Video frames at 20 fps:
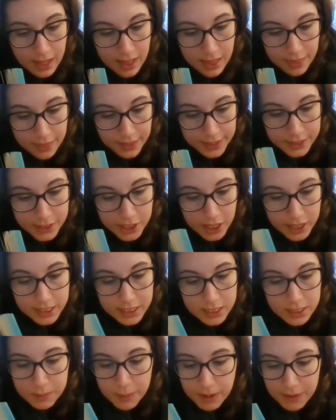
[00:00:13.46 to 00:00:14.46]
They
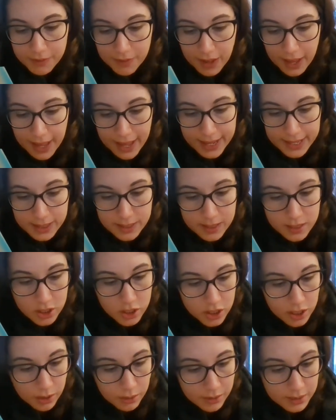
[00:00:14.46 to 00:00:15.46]
jutted above her head and
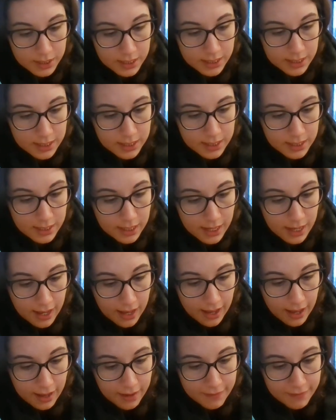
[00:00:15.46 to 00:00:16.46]
shoulders,
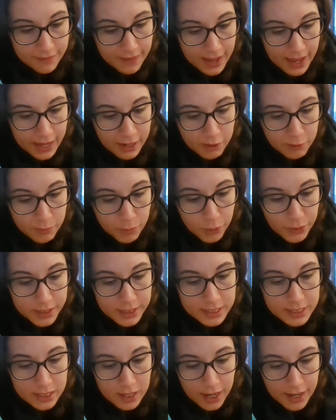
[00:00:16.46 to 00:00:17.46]
a fan of
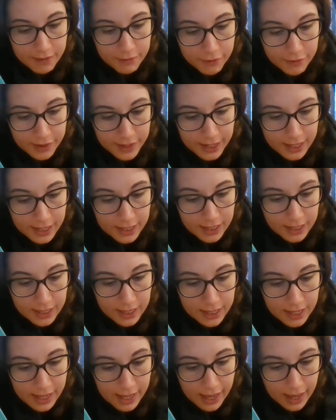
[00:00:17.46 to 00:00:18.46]
pointed ivory,
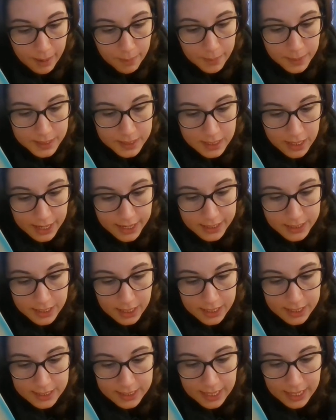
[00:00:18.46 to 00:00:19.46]
and beside
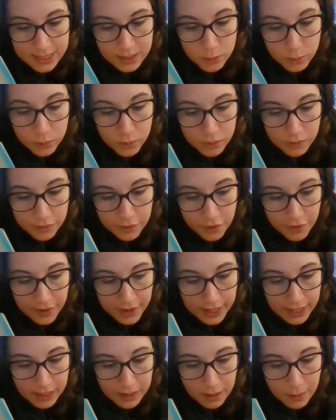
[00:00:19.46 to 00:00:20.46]
her sat a
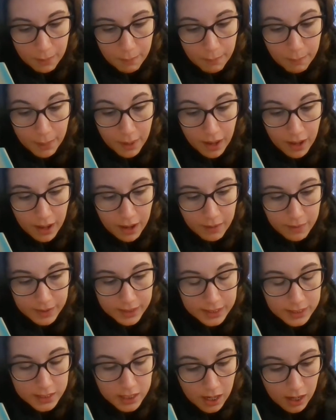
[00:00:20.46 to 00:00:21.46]
wolverine,
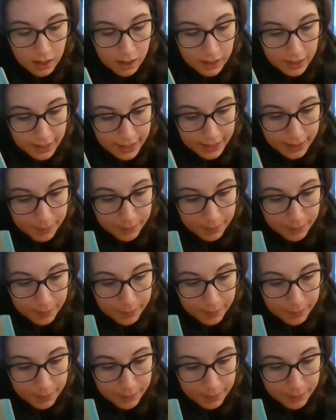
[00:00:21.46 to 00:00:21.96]
purring darkly.